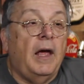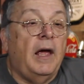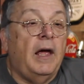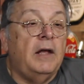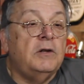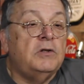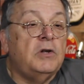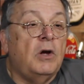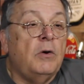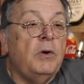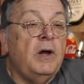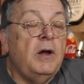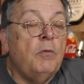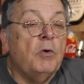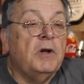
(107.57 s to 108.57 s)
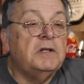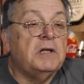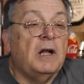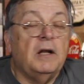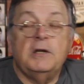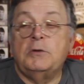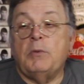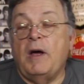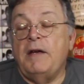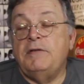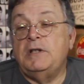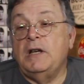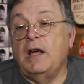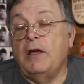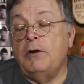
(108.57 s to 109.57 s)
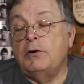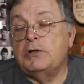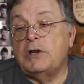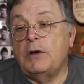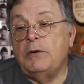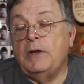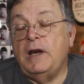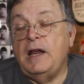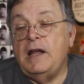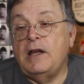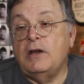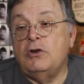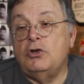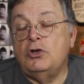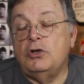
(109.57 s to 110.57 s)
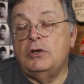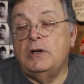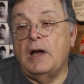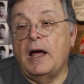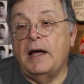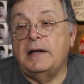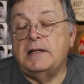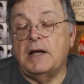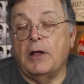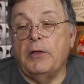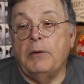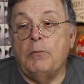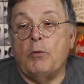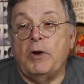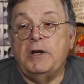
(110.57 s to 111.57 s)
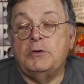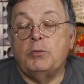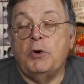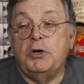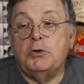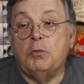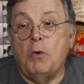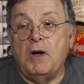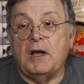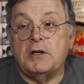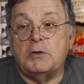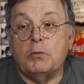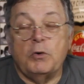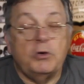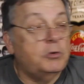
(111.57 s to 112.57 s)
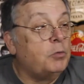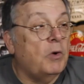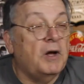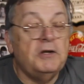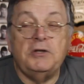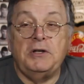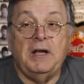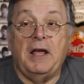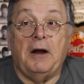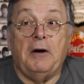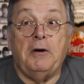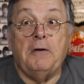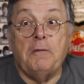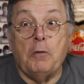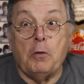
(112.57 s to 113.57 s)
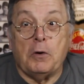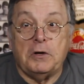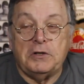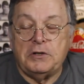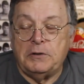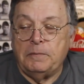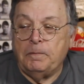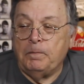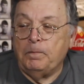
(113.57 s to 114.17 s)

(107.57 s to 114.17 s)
And so he wants all his wives together so that he can tell them what his wish was, which was to get a divorce.